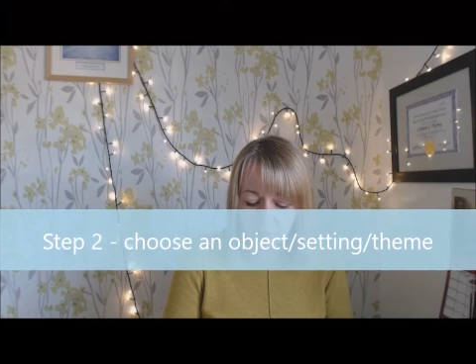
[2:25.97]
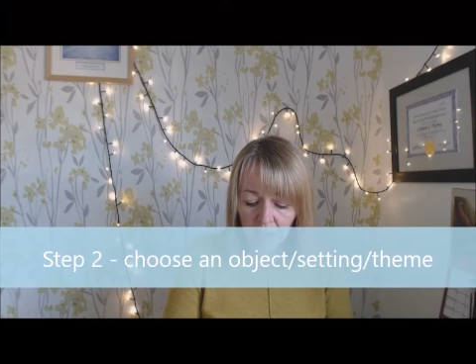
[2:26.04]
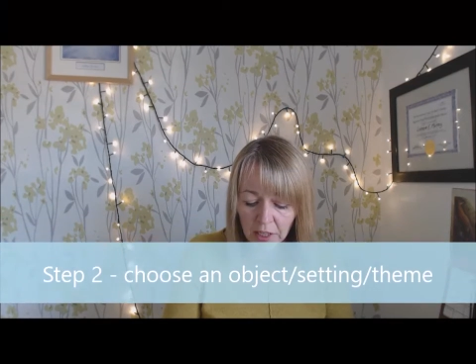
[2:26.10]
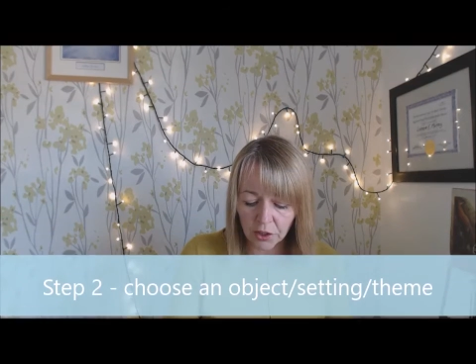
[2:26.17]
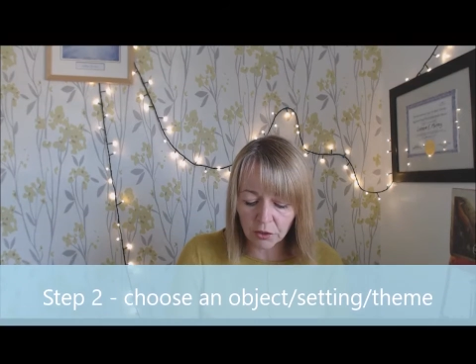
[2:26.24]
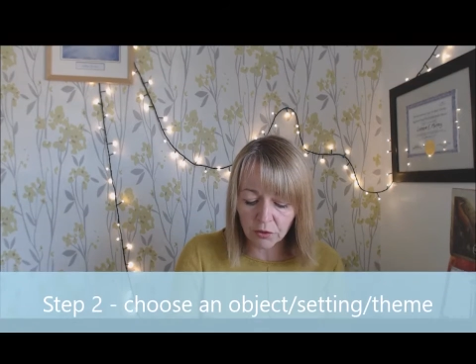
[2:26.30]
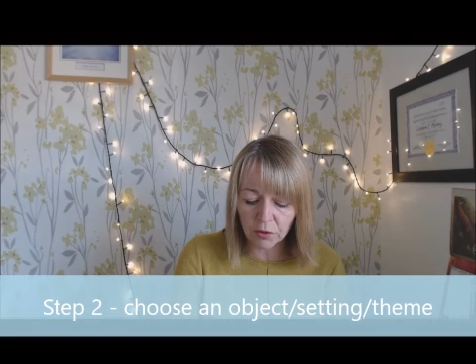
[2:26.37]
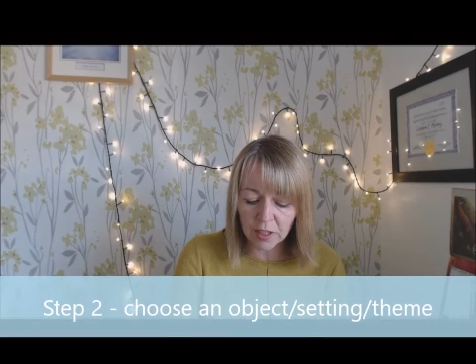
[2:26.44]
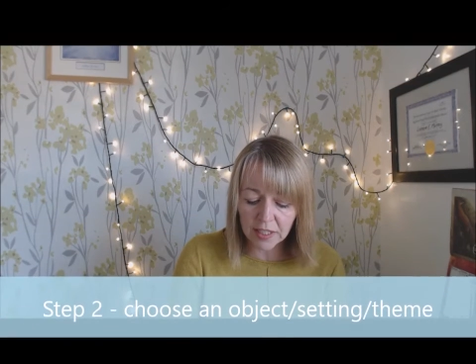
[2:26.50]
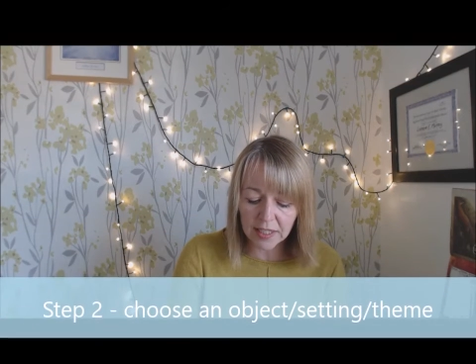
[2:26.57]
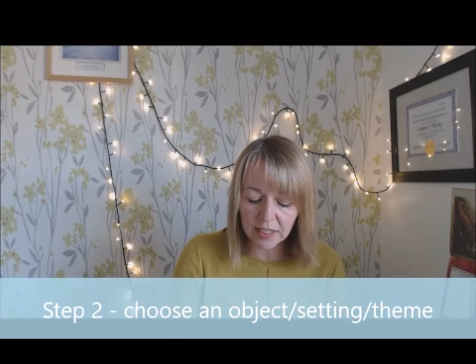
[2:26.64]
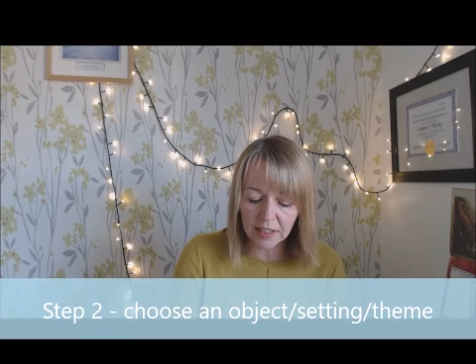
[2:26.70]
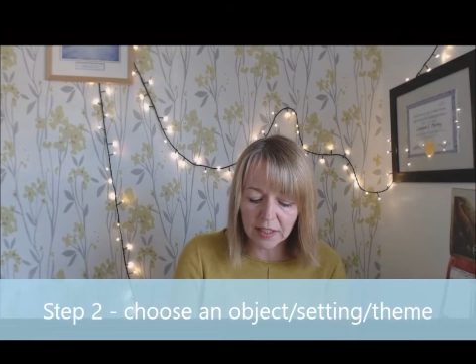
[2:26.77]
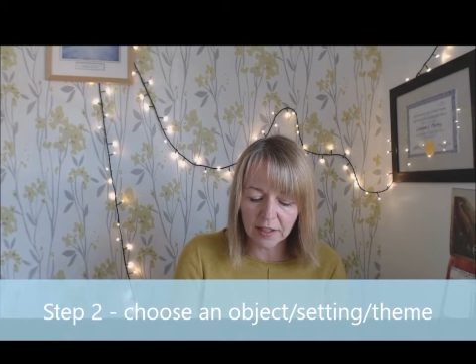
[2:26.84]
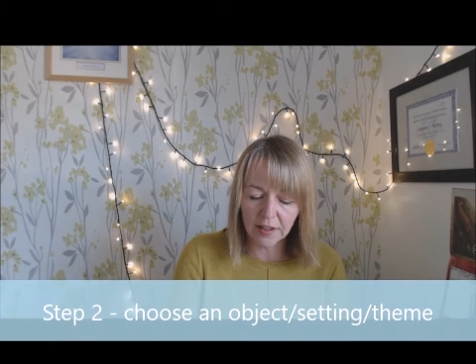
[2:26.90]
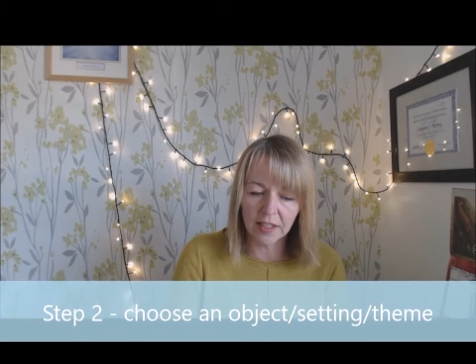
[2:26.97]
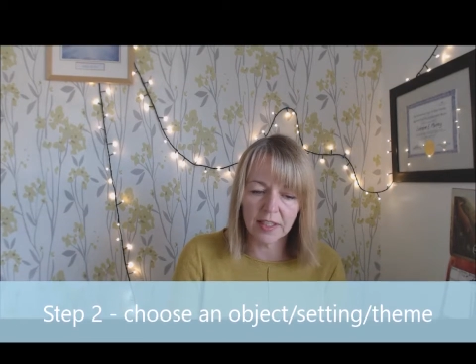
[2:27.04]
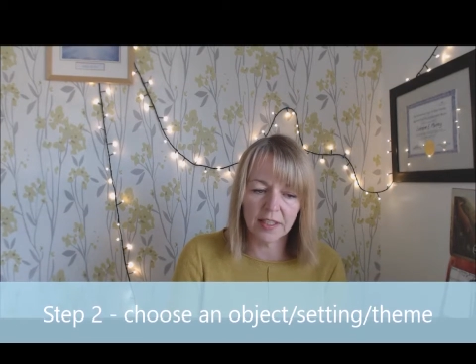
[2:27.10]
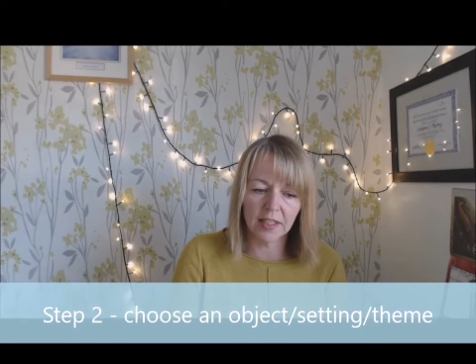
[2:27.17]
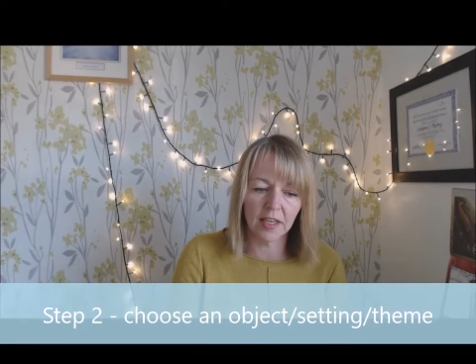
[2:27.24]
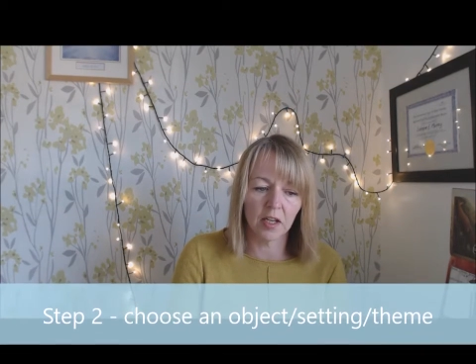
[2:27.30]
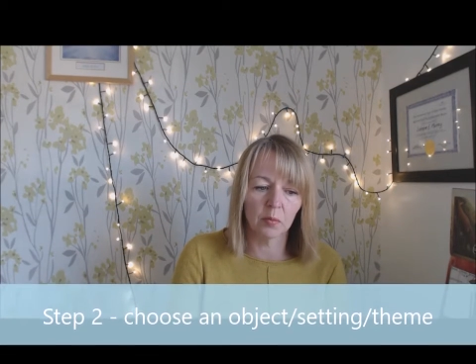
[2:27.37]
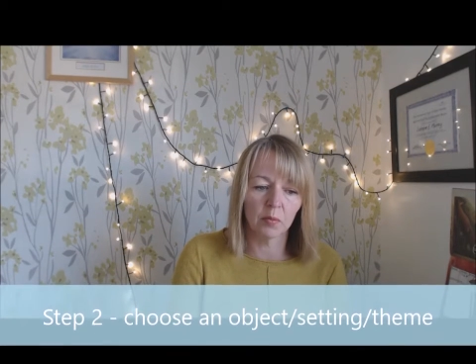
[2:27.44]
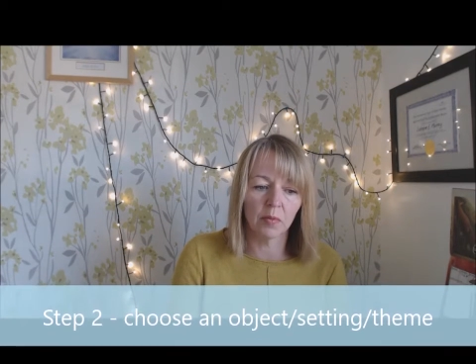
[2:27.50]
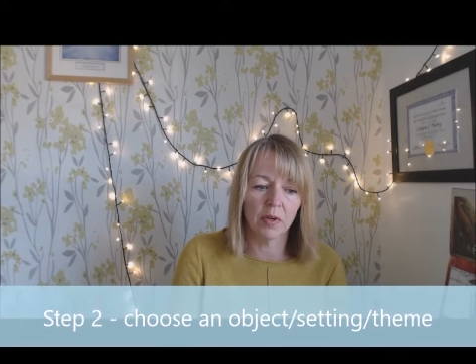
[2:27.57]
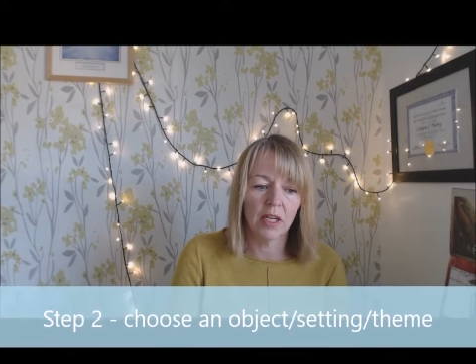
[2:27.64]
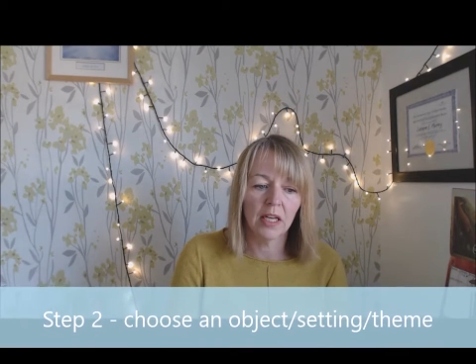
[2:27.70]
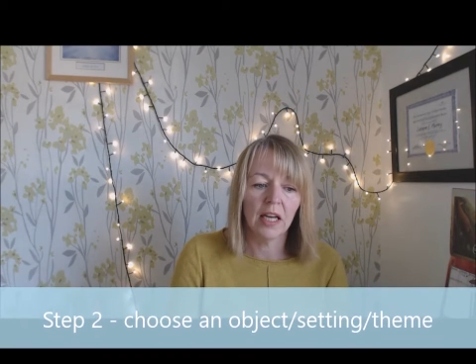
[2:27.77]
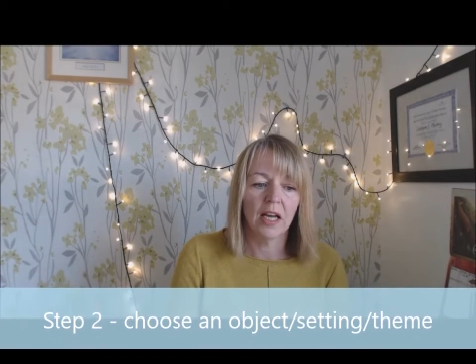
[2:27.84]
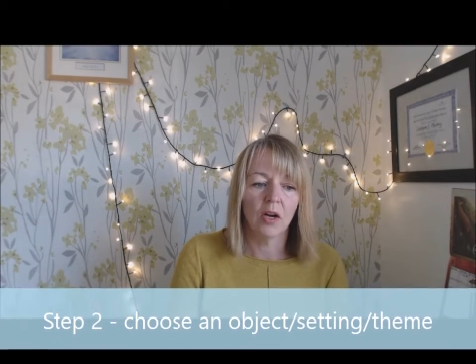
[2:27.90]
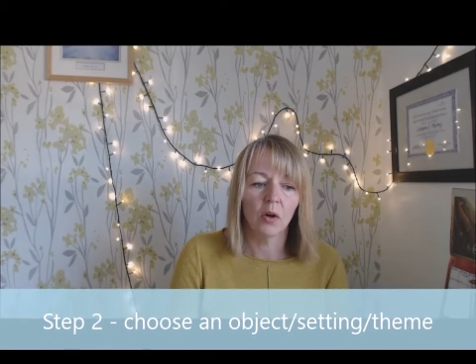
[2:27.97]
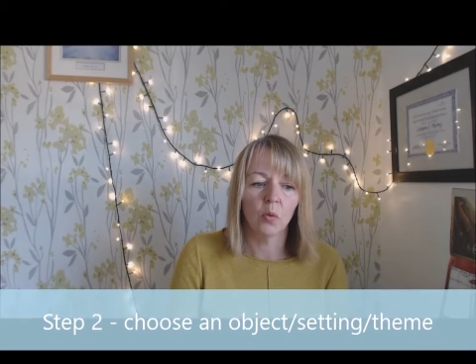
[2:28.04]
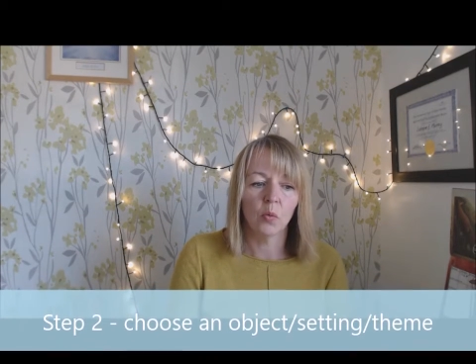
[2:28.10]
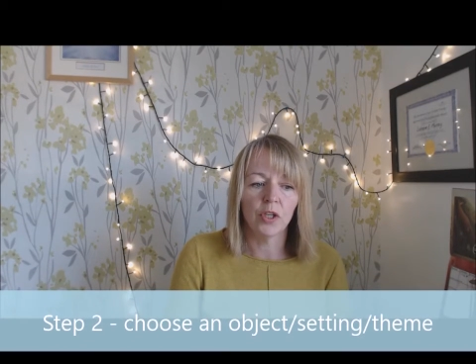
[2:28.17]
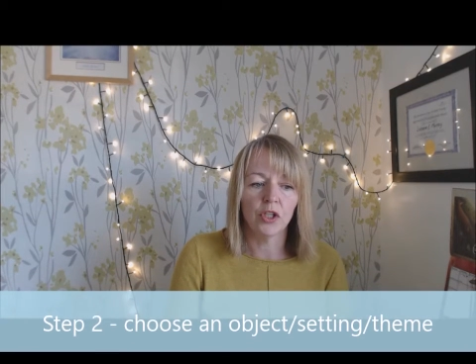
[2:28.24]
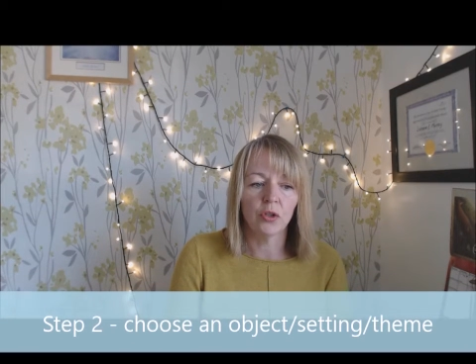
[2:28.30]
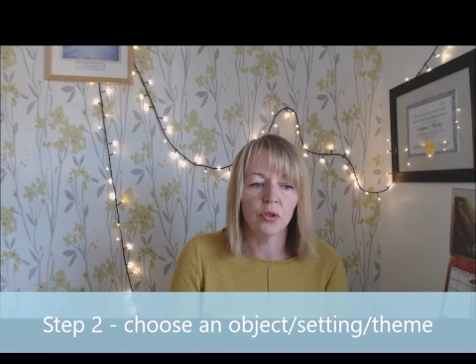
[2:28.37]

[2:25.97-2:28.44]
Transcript: And the reason that we